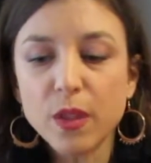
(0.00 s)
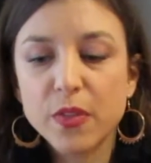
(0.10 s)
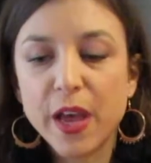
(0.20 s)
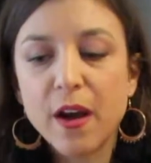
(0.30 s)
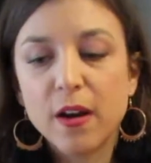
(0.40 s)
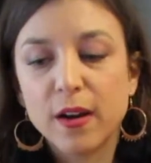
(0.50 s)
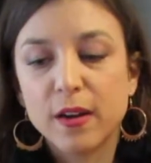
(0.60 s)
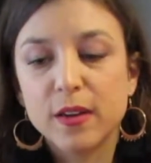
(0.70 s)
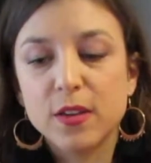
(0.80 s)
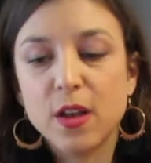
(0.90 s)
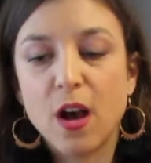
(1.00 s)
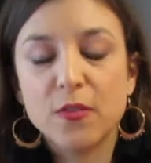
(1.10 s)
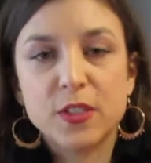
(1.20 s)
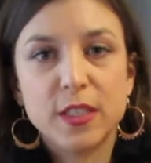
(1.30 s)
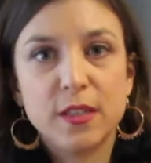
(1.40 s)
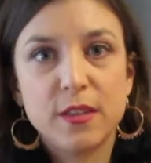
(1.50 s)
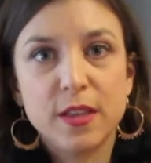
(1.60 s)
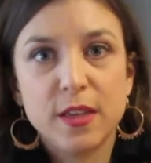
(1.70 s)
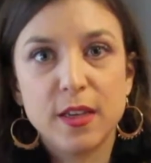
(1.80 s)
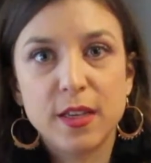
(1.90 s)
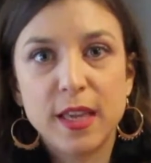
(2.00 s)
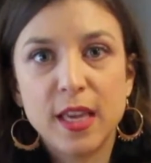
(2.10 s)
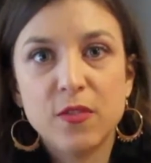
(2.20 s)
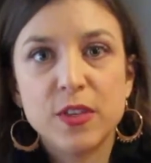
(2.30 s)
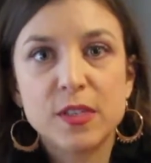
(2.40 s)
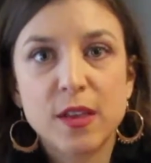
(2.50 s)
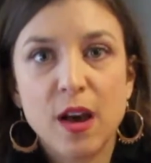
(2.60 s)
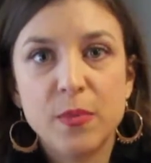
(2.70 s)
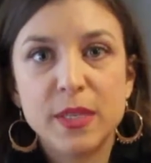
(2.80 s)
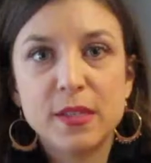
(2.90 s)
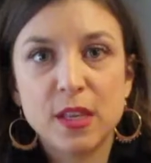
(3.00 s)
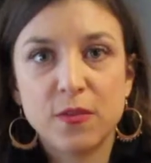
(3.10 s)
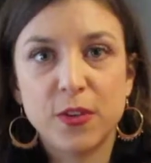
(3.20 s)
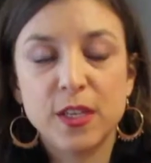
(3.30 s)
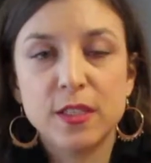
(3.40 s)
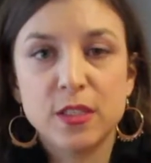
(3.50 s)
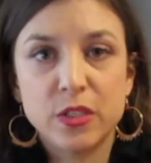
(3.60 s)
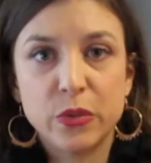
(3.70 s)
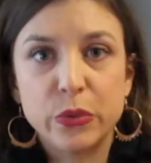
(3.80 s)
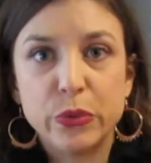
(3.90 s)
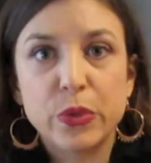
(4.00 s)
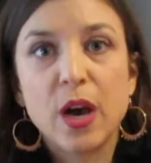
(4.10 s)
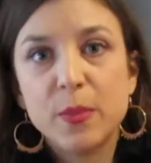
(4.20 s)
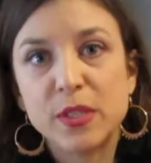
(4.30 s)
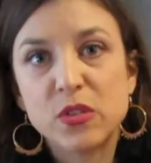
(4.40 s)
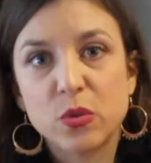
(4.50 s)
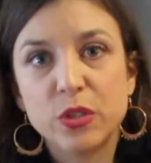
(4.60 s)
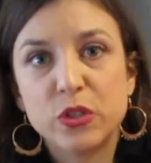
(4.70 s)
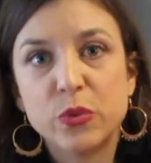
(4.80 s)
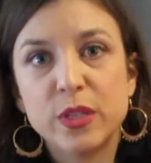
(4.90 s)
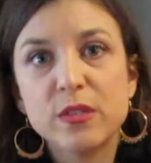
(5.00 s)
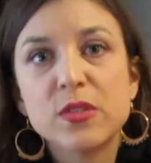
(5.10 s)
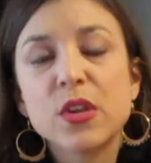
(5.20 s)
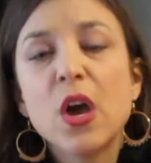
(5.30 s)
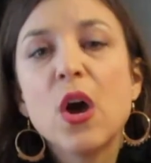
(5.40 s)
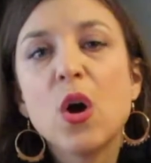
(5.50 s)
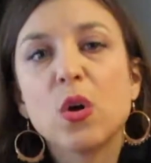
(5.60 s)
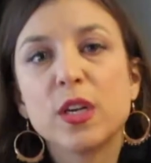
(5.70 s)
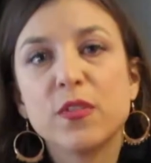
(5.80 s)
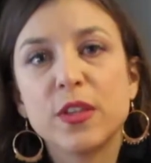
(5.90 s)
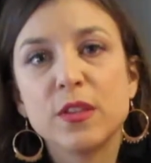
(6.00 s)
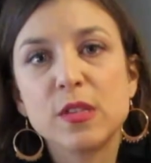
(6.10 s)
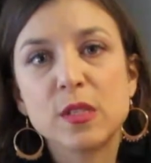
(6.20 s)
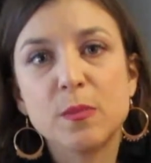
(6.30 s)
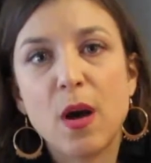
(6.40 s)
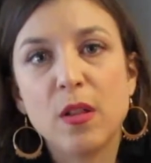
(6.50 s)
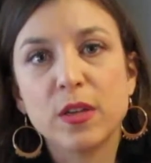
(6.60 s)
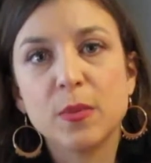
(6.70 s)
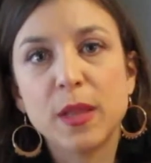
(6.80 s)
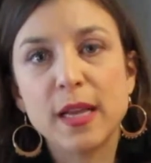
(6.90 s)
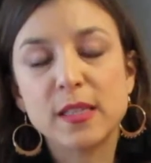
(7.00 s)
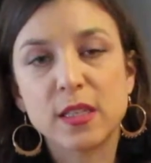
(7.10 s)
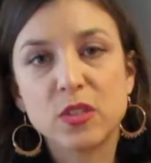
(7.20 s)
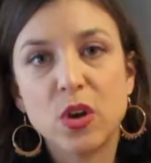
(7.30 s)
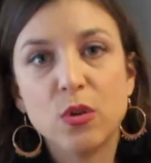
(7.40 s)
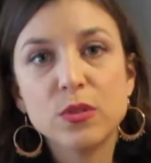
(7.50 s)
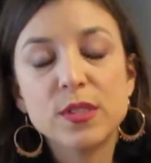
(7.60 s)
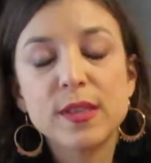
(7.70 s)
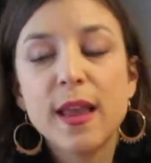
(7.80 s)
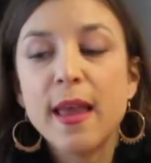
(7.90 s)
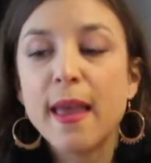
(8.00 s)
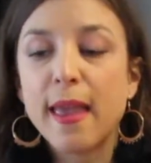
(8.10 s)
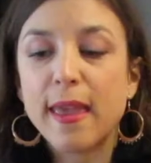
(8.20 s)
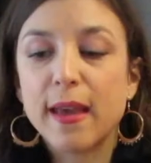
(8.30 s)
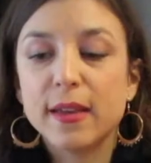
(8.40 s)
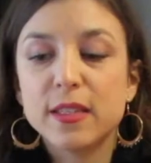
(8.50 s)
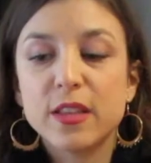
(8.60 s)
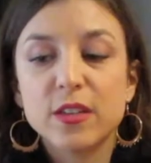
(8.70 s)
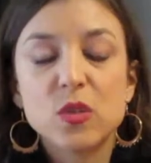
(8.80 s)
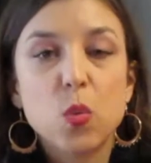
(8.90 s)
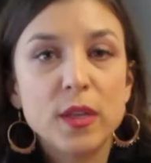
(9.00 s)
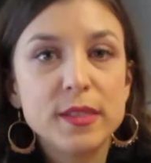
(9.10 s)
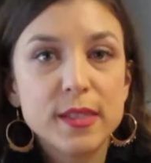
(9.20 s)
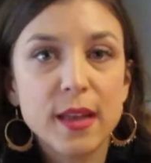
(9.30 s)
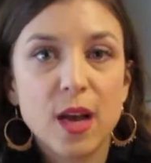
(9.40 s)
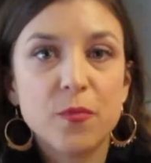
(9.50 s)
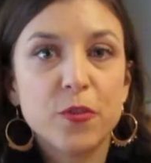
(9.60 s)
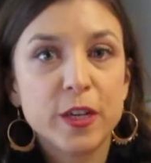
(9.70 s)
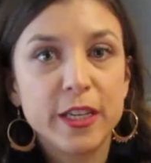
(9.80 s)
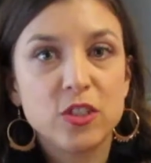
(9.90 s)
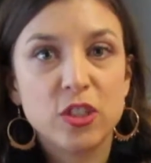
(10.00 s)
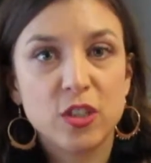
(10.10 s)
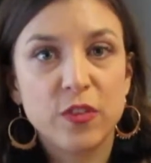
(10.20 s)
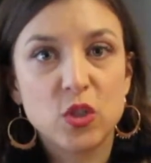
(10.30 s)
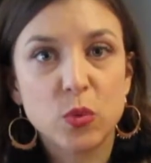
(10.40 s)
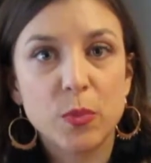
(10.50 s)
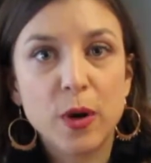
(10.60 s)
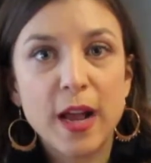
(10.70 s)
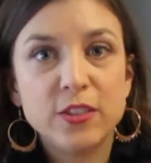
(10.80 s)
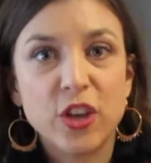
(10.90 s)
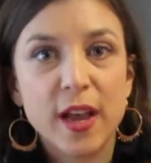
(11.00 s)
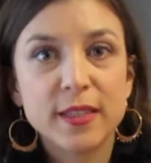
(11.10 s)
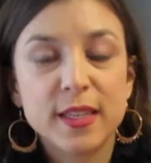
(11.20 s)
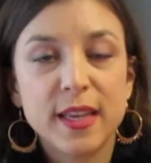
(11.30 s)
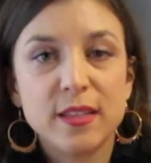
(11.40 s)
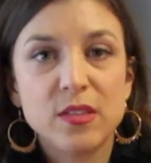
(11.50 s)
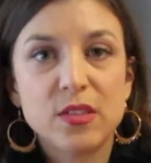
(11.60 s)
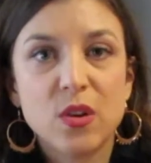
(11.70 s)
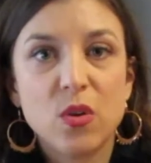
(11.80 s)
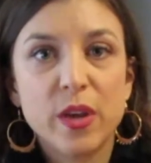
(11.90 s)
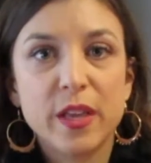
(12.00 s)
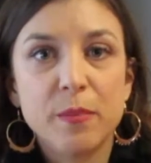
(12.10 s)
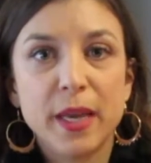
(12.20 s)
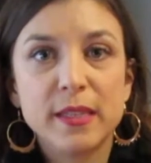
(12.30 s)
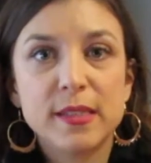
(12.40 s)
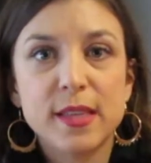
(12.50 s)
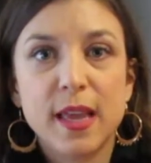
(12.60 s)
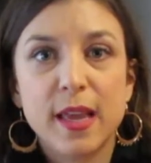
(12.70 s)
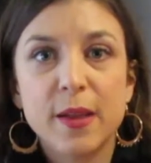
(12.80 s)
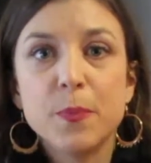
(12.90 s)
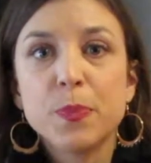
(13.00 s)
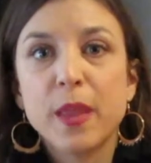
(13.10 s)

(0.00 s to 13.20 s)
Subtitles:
that are often the canvas cubbies that fit into cubby storage units, or even the smaller plastic totes. And there's one set up for each individual project. And so it might say